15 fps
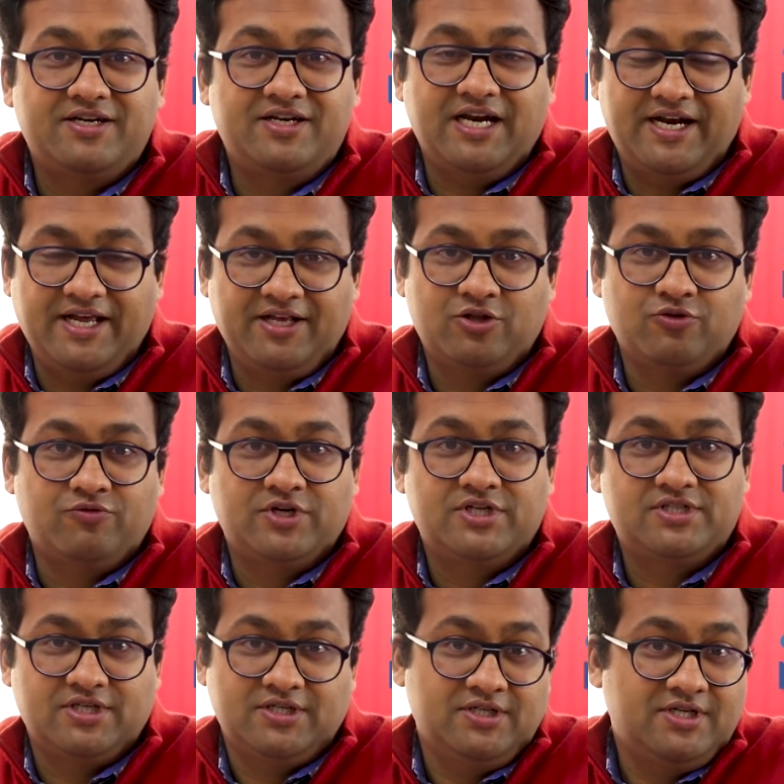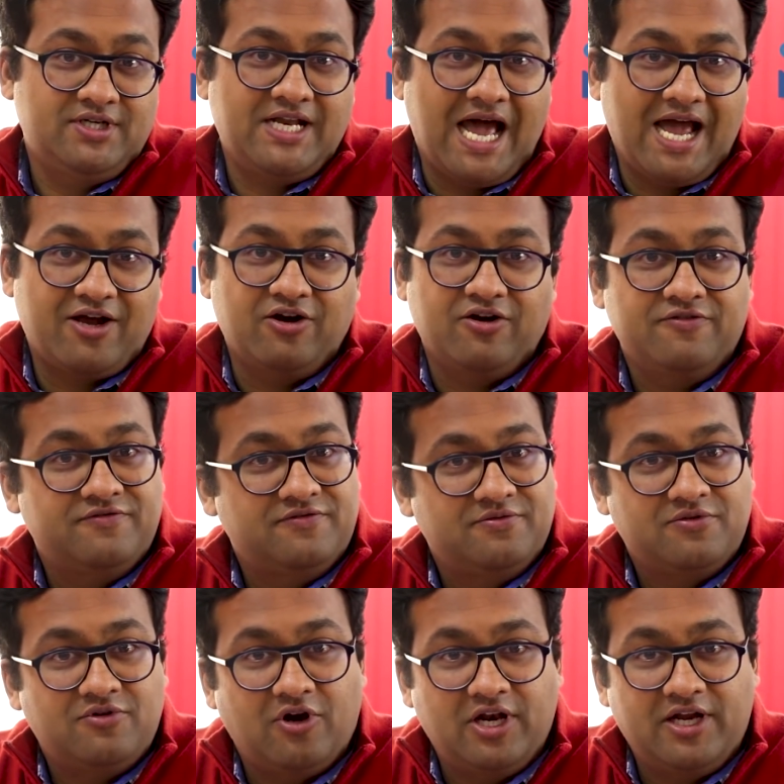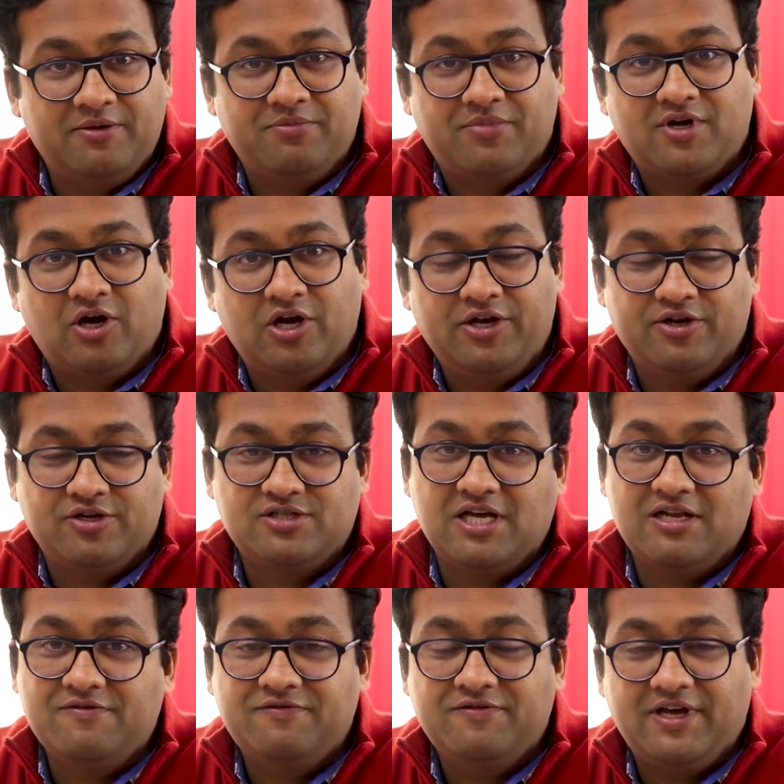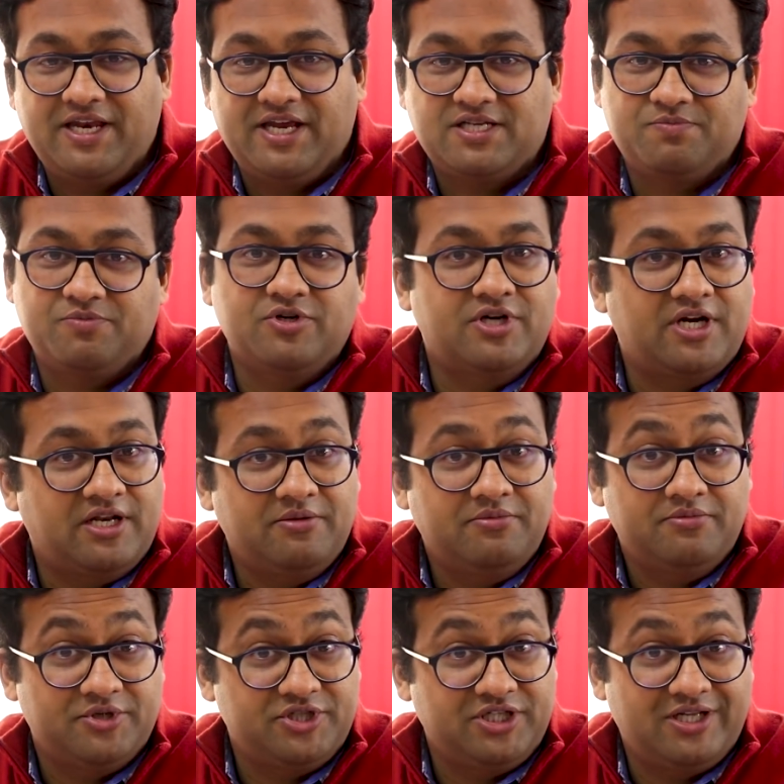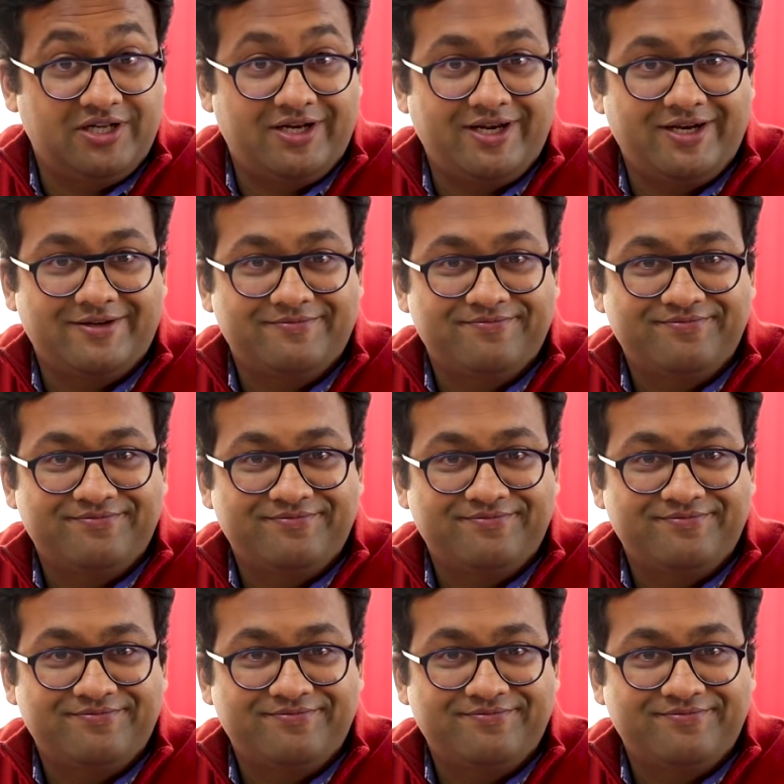getting towards the tag of calling yourself an expert in machine learning.